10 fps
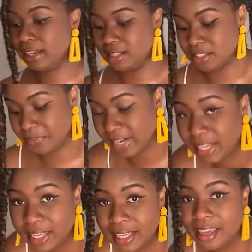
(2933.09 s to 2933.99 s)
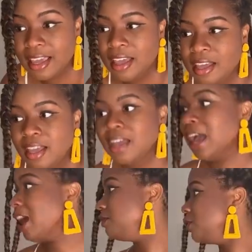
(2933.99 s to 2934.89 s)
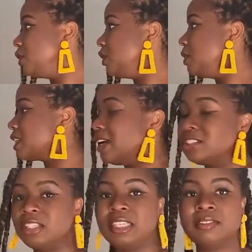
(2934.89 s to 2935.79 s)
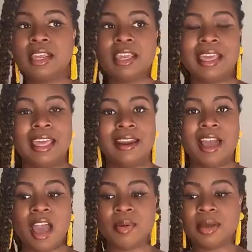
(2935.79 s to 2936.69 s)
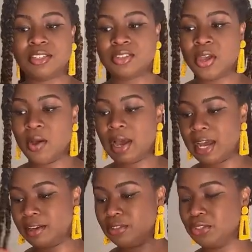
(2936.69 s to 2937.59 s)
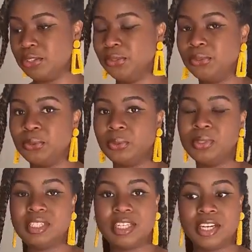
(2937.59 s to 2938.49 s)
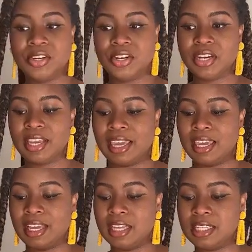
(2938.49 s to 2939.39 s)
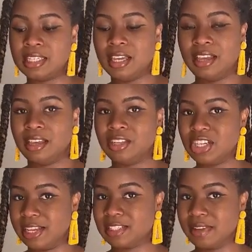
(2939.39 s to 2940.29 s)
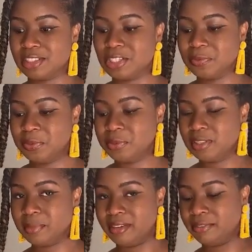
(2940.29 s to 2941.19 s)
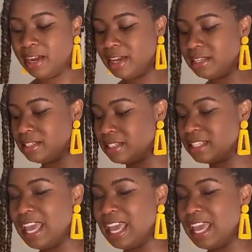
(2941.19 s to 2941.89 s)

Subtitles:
It's Friday afternoon / evening, and I'm about to go out to dinner and a jazz festival with my friends.